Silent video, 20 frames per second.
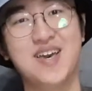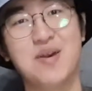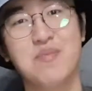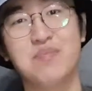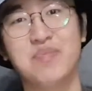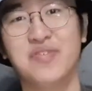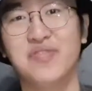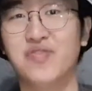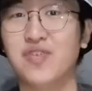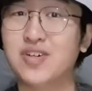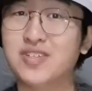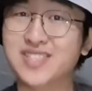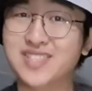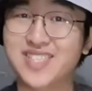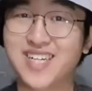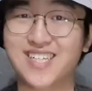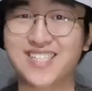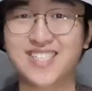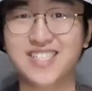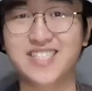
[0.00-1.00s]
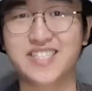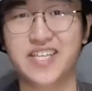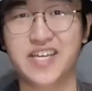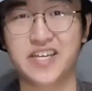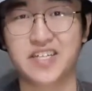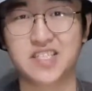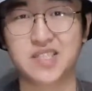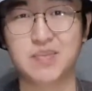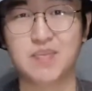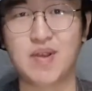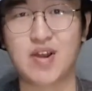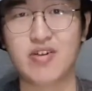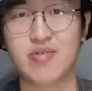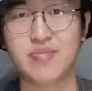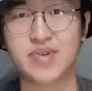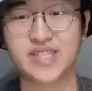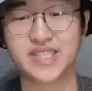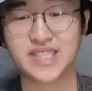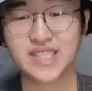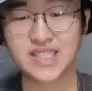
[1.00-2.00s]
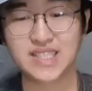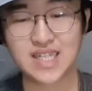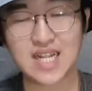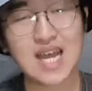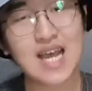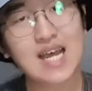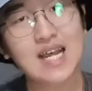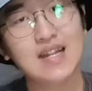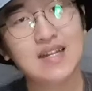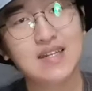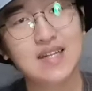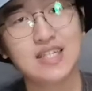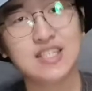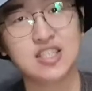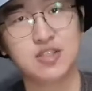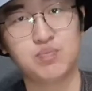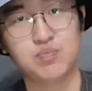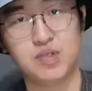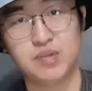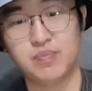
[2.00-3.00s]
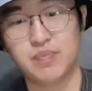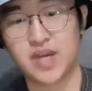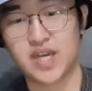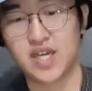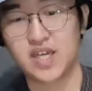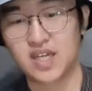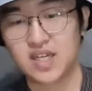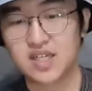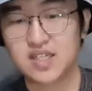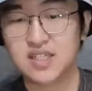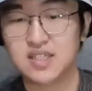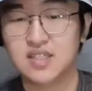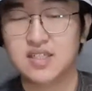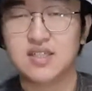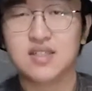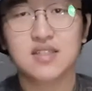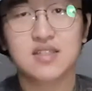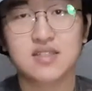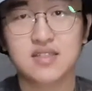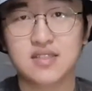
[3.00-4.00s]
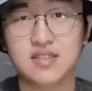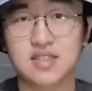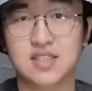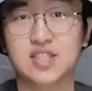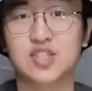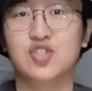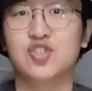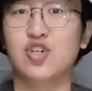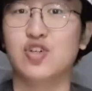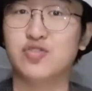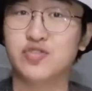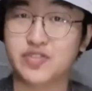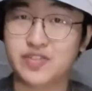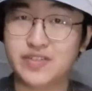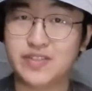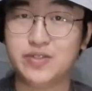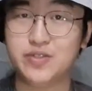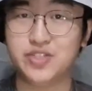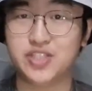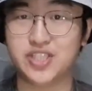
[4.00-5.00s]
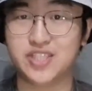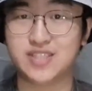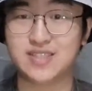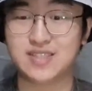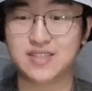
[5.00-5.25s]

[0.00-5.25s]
before starting the experiment, let's prepare the salt solution.